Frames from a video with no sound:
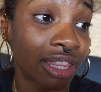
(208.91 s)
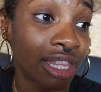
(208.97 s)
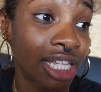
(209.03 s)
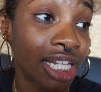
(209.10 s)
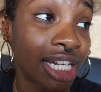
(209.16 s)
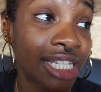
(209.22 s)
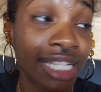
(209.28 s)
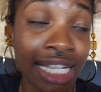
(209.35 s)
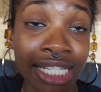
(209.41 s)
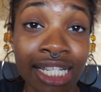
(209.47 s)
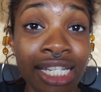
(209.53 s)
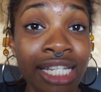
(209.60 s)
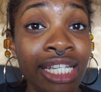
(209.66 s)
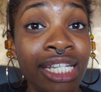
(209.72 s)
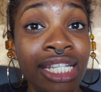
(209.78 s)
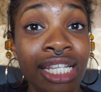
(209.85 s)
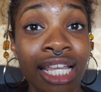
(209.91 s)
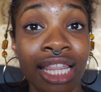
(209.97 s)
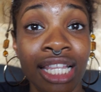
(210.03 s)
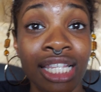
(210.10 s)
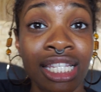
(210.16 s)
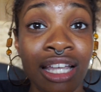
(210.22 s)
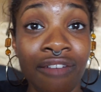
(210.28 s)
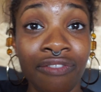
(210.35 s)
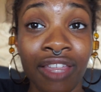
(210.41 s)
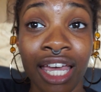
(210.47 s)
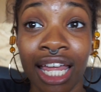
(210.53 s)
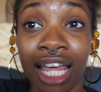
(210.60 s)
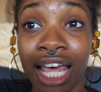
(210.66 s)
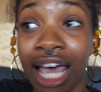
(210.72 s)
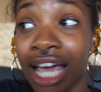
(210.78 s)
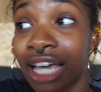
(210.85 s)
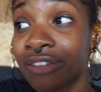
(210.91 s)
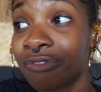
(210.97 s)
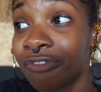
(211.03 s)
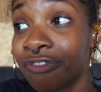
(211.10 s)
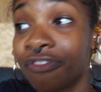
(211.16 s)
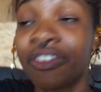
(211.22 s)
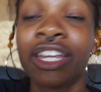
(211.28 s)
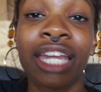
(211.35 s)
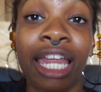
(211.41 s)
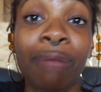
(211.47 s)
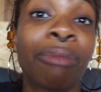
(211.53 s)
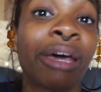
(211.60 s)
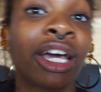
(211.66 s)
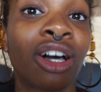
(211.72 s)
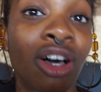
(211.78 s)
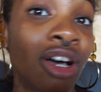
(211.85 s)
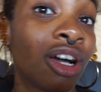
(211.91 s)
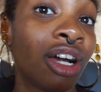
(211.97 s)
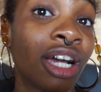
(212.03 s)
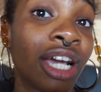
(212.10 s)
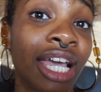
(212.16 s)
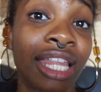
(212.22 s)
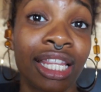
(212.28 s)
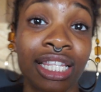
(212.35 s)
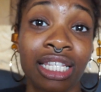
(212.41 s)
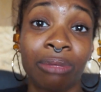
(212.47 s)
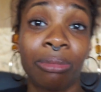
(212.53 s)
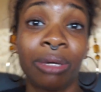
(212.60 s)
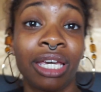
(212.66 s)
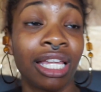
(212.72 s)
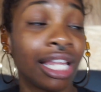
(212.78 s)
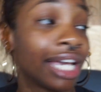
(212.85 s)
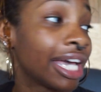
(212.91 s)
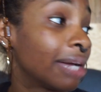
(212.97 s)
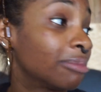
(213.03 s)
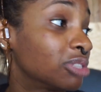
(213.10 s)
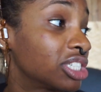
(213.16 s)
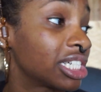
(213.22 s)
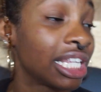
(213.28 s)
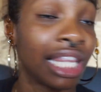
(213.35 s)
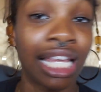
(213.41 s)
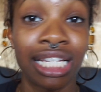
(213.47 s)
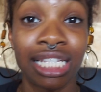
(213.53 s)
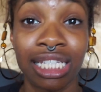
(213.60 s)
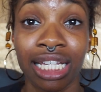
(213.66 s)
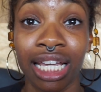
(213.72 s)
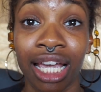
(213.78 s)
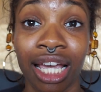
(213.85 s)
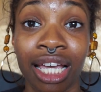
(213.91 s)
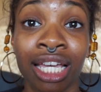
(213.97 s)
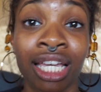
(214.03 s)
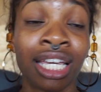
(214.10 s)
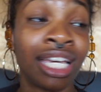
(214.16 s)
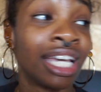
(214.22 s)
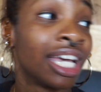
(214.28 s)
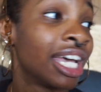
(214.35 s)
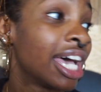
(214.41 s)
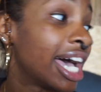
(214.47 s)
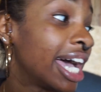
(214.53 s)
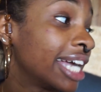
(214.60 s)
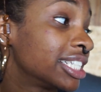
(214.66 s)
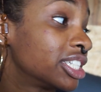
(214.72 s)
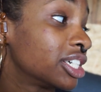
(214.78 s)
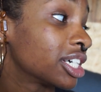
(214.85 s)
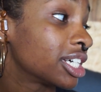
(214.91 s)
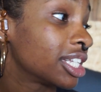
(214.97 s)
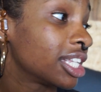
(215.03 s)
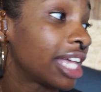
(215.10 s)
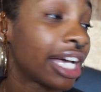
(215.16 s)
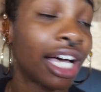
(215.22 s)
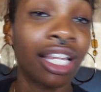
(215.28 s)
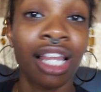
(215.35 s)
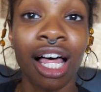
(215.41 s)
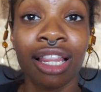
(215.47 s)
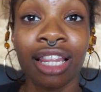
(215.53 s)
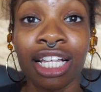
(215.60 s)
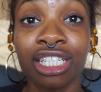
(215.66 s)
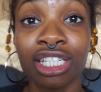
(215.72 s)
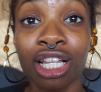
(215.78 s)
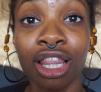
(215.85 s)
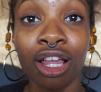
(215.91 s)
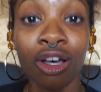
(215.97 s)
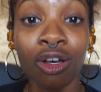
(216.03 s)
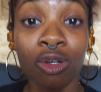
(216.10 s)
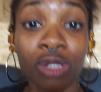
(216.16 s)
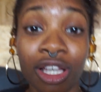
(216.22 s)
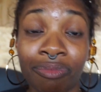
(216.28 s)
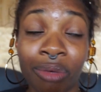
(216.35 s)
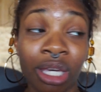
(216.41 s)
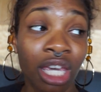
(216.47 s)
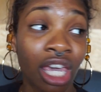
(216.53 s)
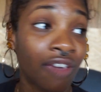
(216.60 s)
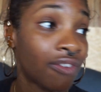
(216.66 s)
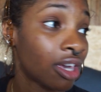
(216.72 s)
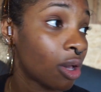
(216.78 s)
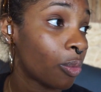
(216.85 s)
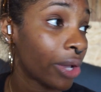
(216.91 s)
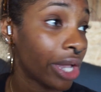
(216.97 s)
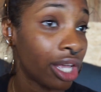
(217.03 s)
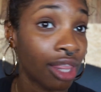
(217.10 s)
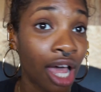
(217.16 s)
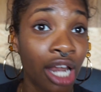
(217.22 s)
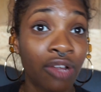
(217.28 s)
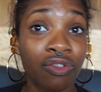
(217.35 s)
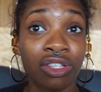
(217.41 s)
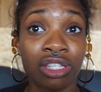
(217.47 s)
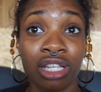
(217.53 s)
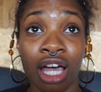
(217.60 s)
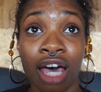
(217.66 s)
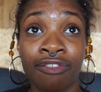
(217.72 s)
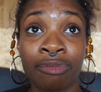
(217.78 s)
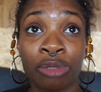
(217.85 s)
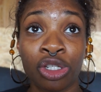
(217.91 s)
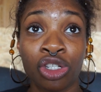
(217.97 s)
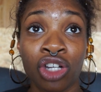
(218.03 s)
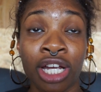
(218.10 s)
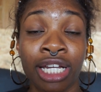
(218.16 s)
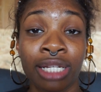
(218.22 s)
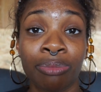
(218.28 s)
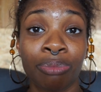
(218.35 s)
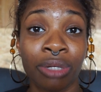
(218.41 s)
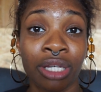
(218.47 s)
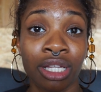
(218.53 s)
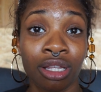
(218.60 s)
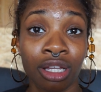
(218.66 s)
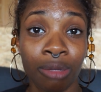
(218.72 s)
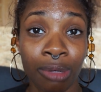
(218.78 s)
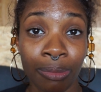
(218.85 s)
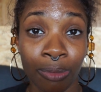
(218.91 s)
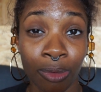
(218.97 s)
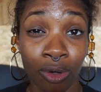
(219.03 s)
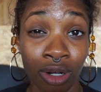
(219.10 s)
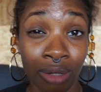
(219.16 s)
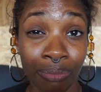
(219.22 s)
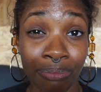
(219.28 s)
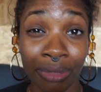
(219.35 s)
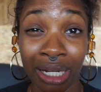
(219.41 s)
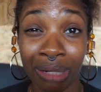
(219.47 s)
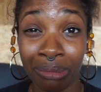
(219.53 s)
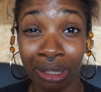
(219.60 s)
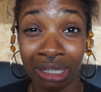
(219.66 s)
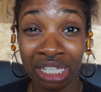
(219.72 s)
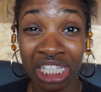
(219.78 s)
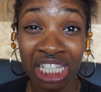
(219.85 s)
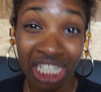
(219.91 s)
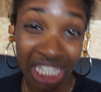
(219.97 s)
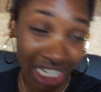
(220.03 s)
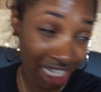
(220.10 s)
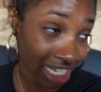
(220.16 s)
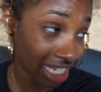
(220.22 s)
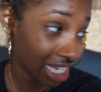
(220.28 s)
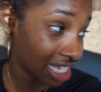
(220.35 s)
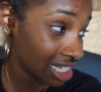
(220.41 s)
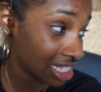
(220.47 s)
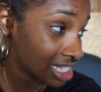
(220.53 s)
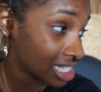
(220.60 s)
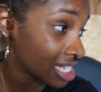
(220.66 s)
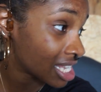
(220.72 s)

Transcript: the necessities and the stuff that I could fit in my car, and to me, like, I'm just cleansing. I took like a lot less clothes. I've been giving away a lot of stuff. I'm just trying to be a little bit more minimalistic, I guess.